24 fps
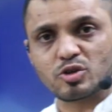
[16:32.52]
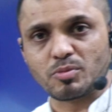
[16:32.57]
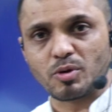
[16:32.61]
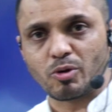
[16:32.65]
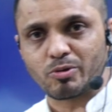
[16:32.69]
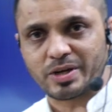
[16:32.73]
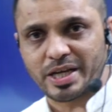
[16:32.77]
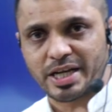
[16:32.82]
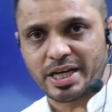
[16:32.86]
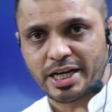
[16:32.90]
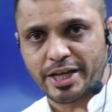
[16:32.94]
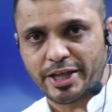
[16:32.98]
to
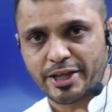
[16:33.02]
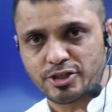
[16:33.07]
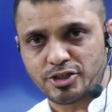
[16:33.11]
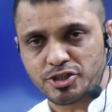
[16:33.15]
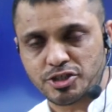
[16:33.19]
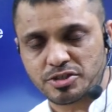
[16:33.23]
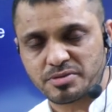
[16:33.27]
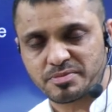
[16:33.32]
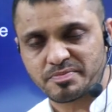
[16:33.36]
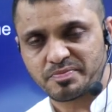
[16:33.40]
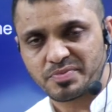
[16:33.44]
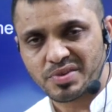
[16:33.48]
mountain
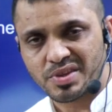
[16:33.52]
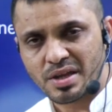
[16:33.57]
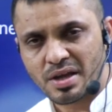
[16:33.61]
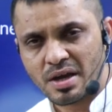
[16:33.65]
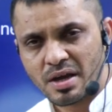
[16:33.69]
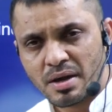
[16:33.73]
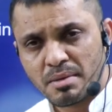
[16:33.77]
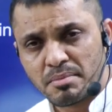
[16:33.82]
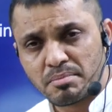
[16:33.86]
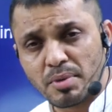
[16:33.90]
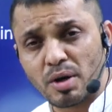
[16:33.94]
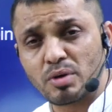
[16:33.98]
range.
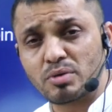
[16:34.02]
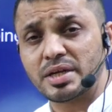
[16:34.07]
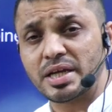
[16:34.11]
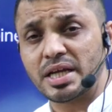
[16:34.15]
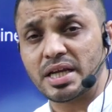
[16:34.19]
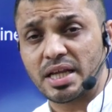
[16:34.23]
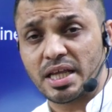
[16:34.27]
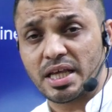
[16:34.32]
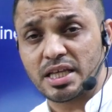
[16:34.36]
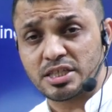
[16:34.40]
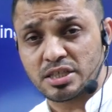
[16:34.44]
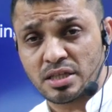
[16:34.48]

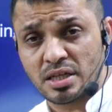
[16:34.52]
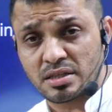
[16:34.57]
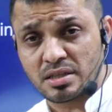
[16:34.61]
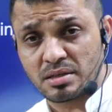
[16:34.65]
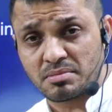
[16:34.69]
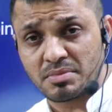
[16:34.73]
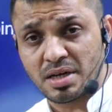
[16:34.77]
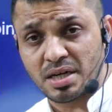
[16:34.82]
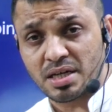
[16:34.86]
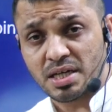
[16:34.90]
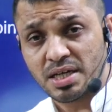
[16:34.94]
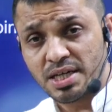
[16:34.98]
Mountain range,
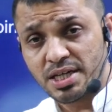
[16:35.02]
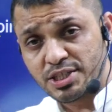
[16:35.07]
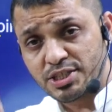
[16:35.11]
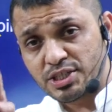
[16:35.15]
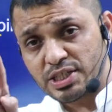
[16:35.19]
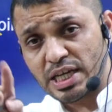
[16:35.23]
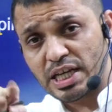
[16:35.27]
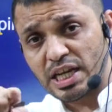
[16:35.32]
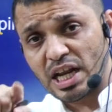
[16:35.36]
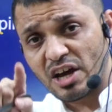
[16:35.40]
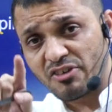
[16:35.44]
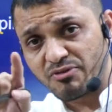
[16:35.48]
nothing but
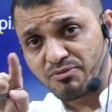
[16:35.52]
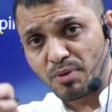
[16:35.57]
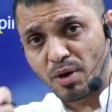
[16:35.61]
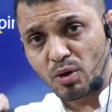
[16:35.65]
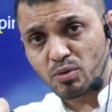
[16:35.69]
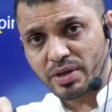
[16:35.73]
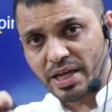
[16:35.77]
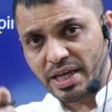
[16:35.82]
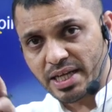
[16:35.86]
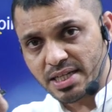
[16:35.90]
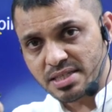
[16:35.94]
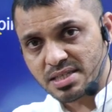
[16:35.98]
chain of
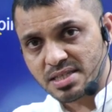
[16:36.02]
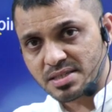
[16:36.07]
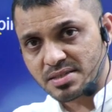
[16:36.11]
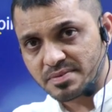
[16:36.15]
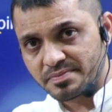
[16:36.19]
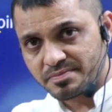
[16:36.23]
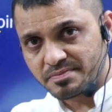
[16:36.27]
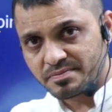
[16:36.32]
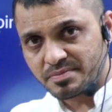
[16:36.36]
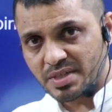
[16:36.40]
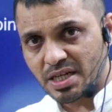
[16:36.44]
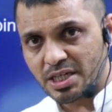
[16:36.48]
mountains.
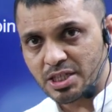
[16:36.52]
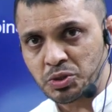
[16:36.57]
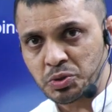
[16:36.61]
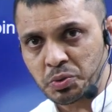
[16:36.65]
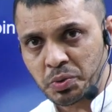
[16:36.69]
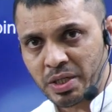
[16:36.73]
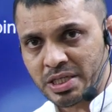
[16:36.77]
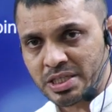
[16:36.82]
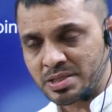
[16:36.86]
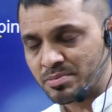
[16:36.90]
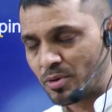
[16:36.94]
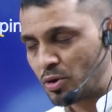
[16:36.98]
That is
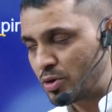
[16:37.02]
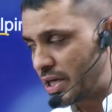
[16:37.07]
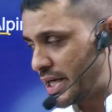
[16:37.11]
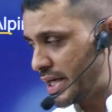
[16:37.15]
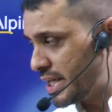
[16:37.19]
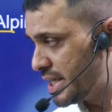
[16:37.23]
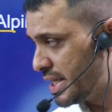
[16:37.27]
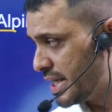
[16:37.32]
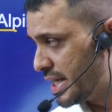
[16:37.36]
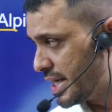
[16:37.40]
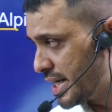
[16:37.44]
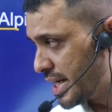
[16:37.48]
known as
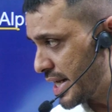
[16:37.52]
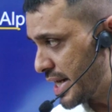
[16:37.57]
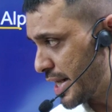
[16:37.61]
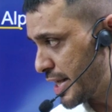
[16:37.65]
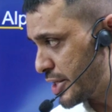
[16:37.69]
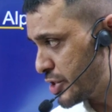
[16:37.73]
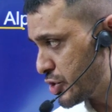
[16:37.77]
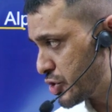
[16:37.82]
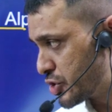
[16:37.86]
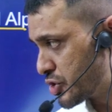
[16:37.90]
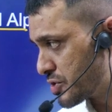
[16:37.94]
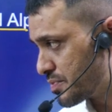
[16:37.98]
mountain
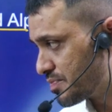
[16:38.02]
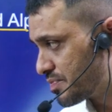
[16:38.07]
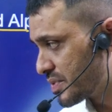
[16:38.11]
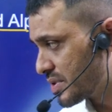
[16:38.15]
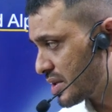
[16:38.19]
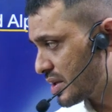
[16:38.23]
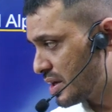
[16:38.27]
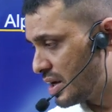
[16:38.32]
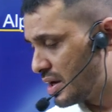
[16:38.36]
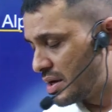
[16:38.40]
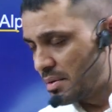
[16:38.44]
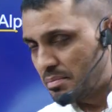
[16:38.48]
range.
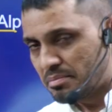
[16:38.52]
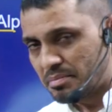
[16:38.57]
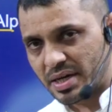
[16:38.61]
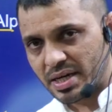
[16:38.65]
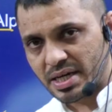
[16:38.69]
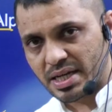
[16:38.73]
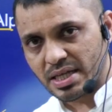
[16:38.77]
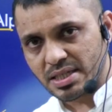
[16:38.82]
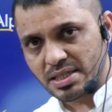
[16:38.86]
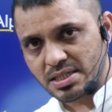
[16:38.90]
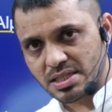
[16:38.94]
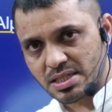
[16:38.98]

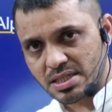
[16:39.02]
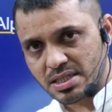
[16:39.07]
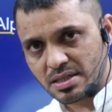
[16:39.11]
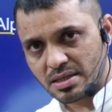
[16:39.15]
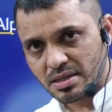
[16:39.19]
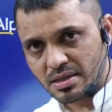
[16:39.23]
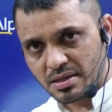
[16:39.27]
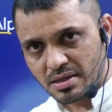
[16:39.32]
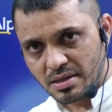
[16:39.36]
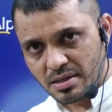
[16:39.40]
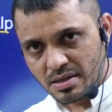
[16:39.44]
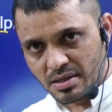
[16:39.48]
Minerals,
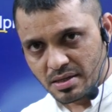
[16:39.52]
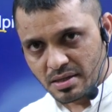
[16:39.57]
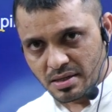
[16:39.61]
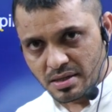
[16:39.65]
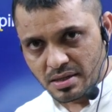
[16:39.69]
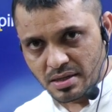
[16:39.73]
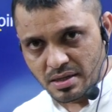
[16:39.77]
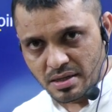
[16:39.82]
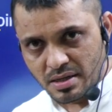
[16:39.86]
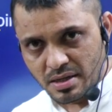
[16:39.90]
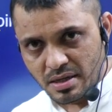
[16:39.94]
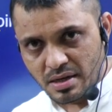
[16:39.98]

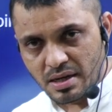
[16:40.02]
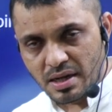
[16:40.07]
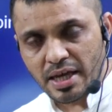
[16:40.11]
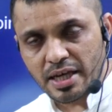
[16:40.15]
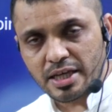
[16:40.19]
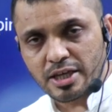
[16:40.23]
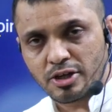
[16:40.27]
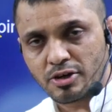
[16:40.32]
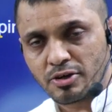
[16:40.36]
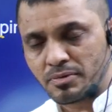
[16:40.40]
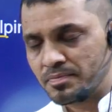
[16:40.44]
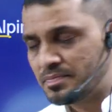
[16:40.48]

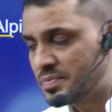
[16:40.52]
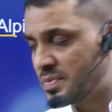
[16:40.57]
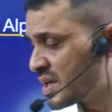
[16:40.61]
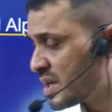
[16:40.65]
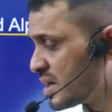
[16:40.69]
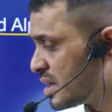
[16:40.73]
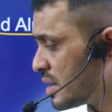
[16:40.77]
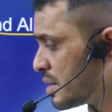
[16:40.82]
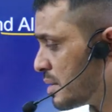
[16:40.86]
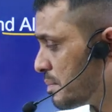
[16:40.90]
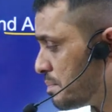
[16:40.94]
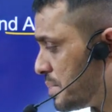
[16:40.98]
like, you know,
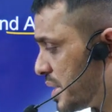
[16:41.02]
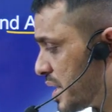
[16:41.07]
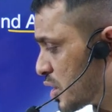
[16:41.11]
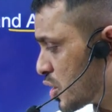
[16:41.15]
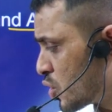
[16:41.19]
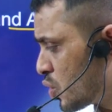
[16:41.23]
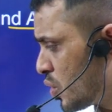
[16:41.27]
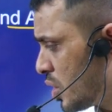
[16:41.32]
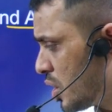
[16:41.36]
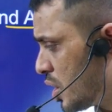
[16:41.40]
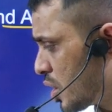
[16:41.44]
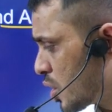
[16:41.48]

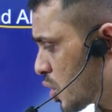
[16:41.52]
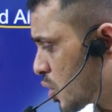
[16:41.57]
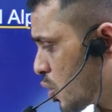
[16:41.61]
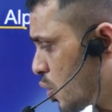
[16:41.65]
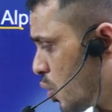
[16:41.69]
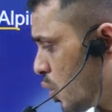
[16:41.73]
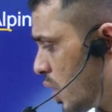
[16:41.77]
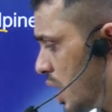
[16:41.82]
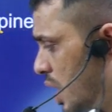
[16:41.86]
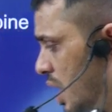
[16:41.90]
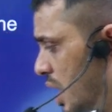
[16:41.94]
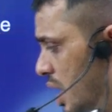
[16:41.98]
petrol,
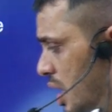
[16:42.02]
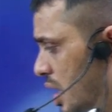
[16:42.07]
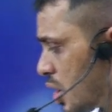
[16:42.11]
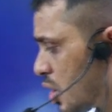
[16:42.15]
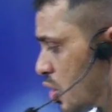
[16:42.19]
coal,